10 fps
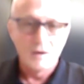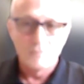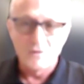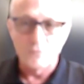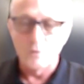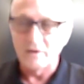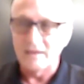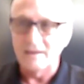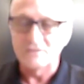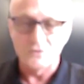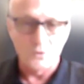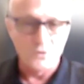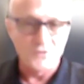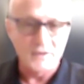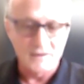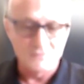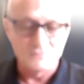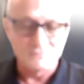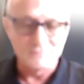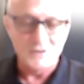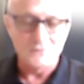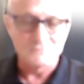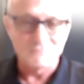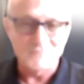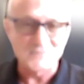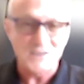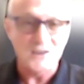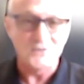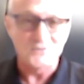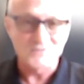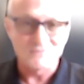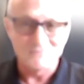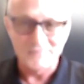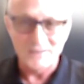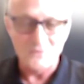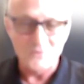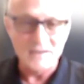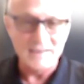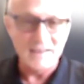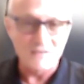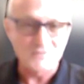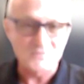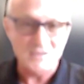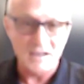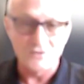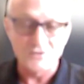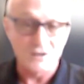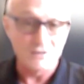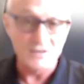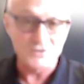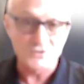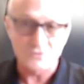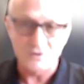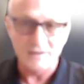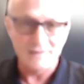before we get into the whole thing of, the standards, we need to have some standards in our industry.